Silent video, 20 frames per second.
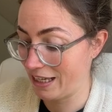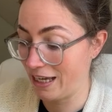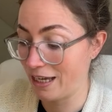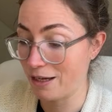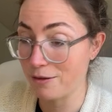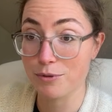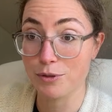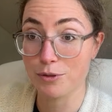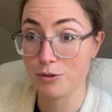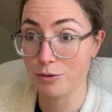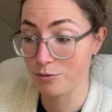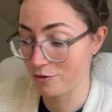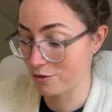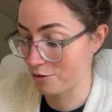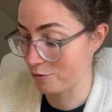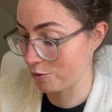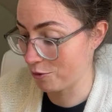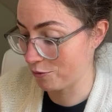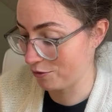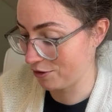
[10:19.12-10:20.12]
I will use
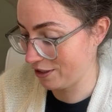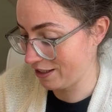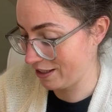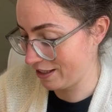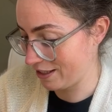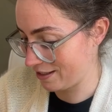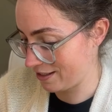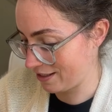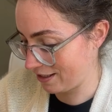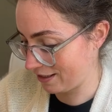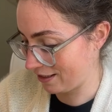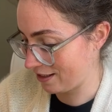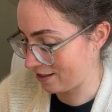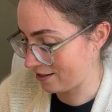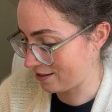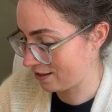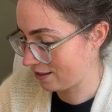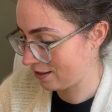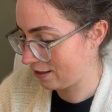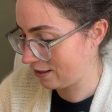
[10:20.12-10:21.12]
them over the years, I
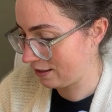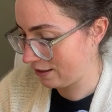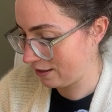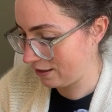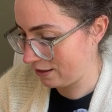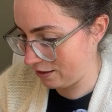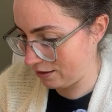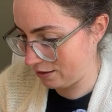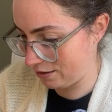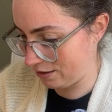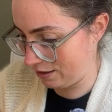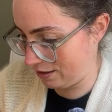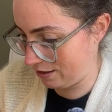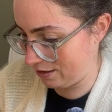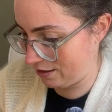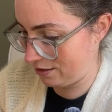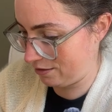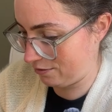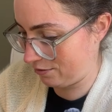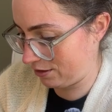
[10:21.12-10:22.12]
guess. Okay,
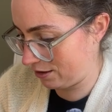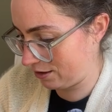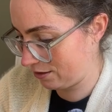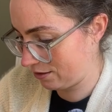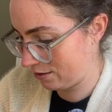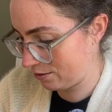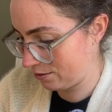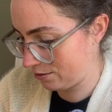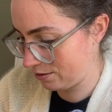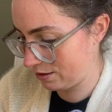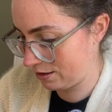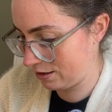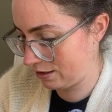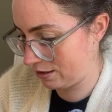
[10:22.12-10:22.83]
there we go.